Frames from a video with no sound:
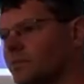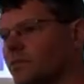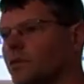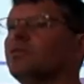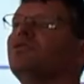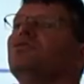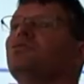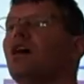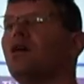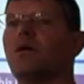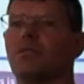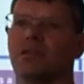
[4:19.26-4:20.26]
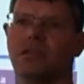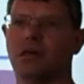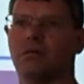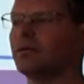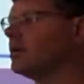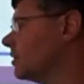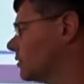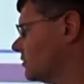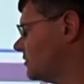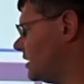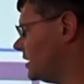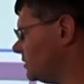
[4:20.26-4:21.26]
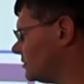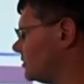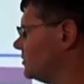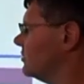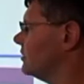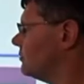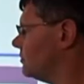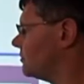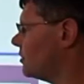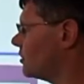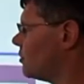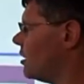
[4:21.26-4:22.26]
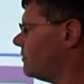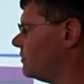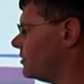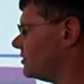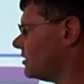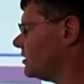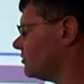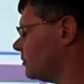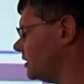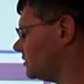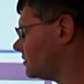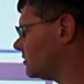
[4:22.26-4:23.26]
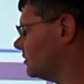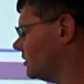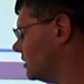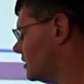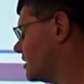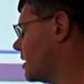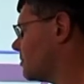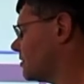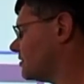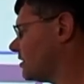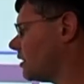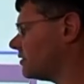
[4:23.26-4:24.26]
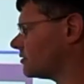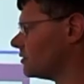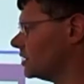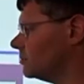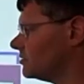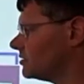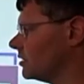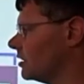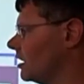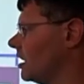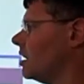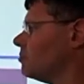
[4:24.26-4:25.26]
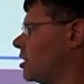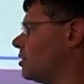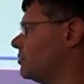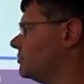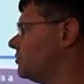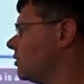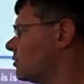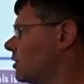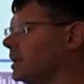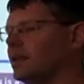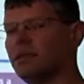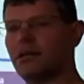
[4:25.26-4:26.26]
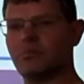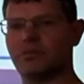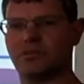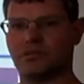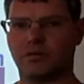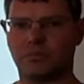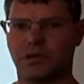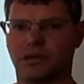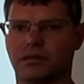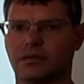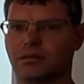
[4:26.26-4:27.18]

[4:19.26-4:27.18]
Because because these, we've got quite a few that say sweets, and a couple that say ice creams, but we've not got any numbers that repeat.